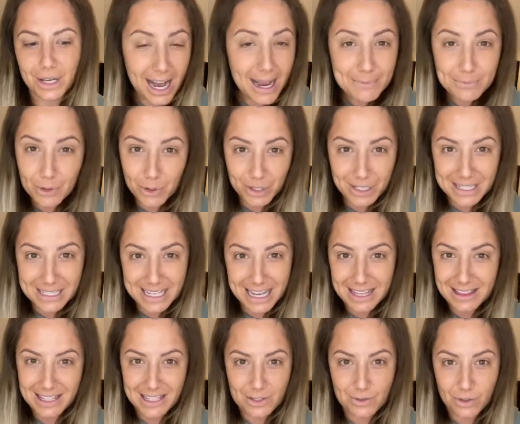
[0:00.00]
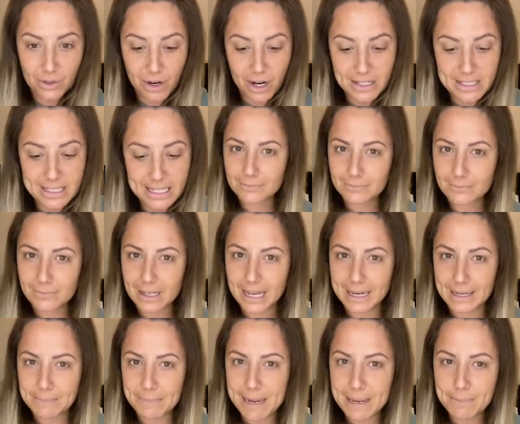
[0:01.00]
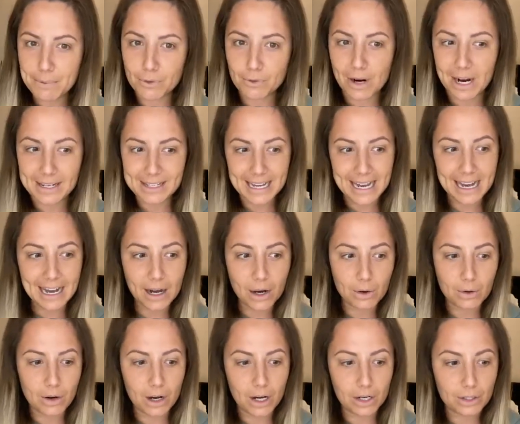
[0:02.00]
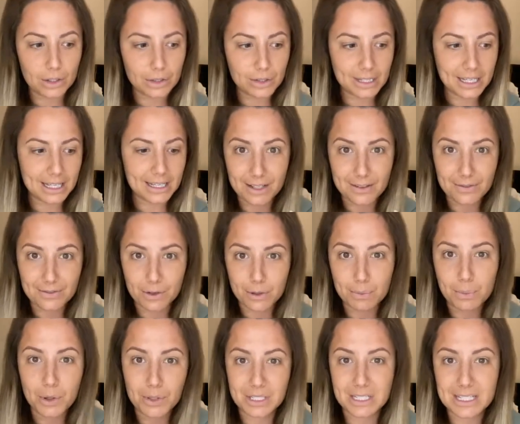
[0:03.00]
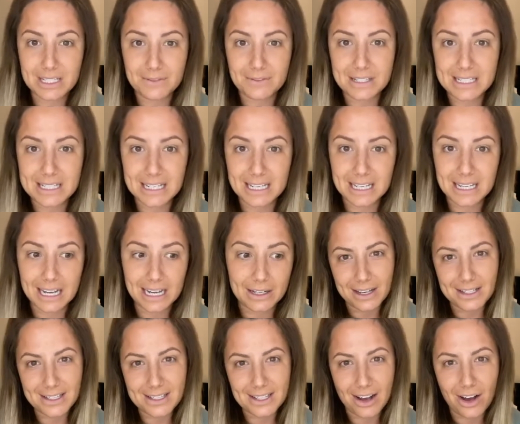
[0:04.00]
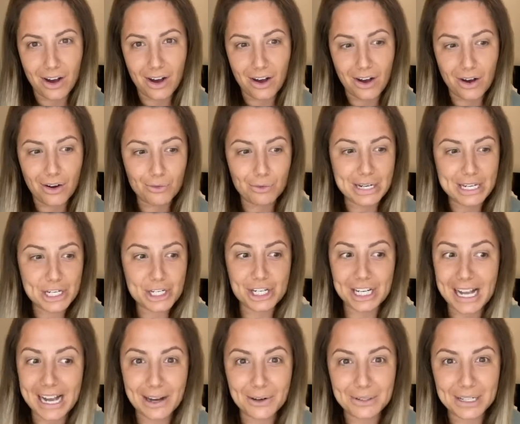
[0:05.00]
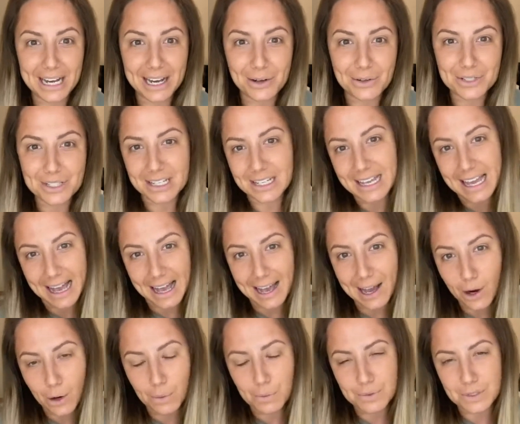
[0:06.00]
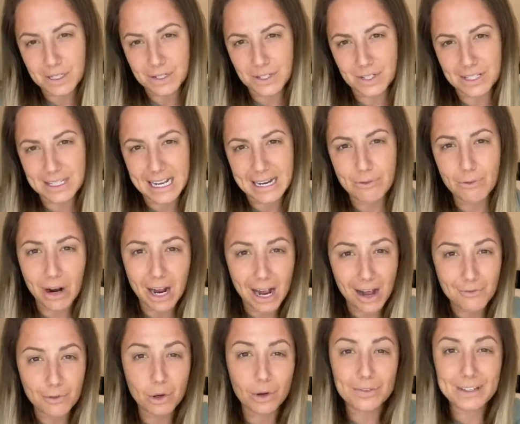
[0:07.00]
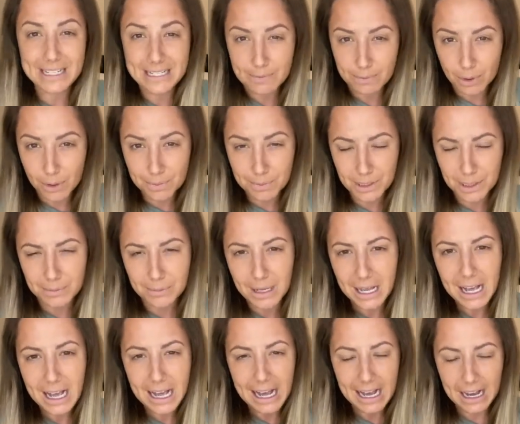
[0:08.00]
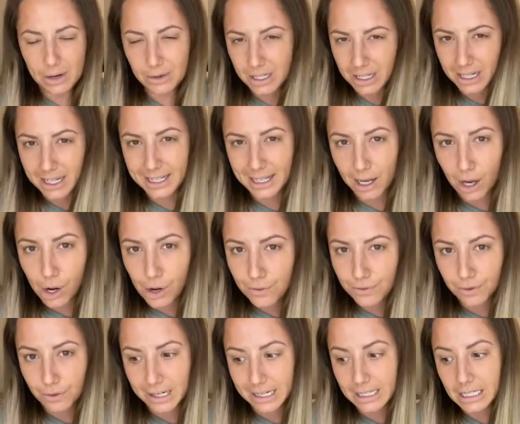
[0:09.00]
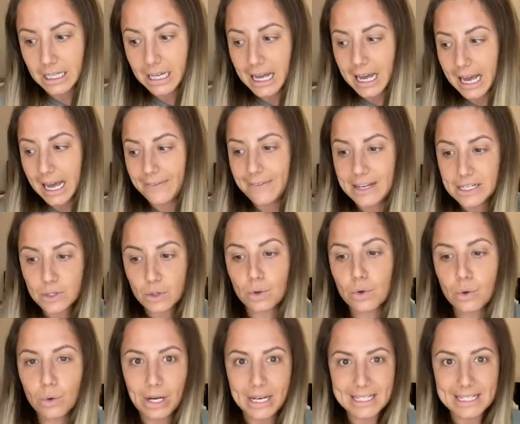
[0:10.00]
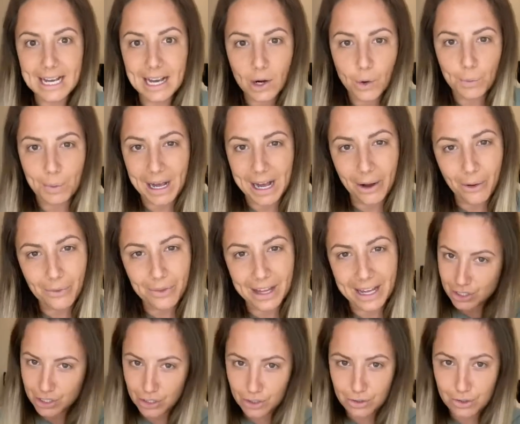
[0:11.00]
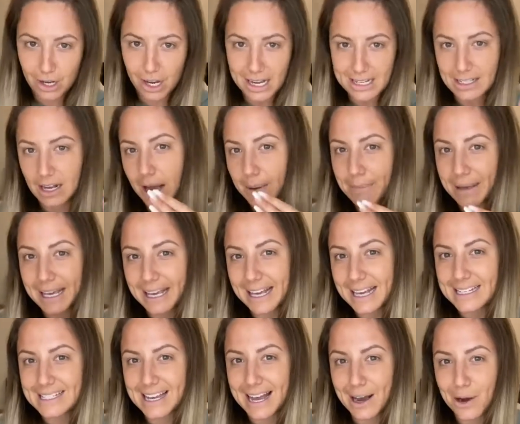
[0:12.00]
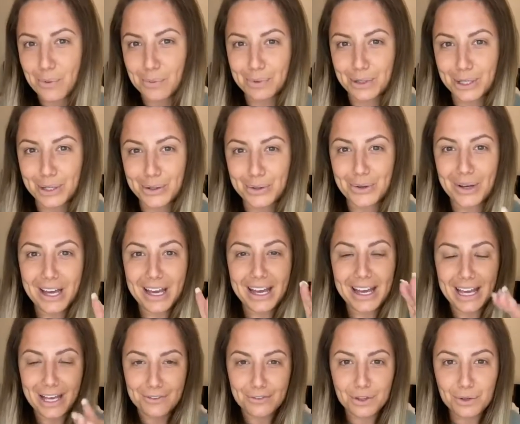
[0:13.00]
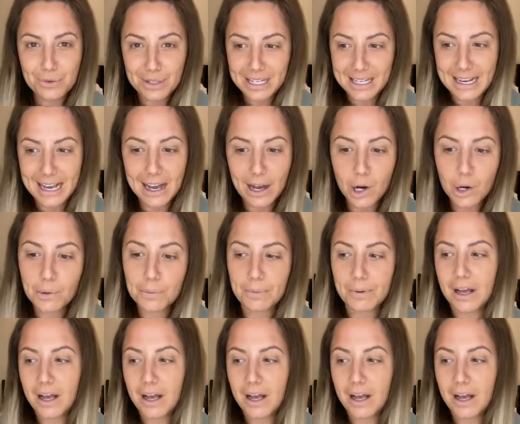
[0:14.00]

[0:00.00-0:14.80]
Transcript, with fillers: I'm not going to take things for granted, and people right now are looking for positivity and are reaching out now to get help to just say, Right, I've got this problem, how can I get over it? And there's always help out there. So, you guys, I'm here to help you if you need help.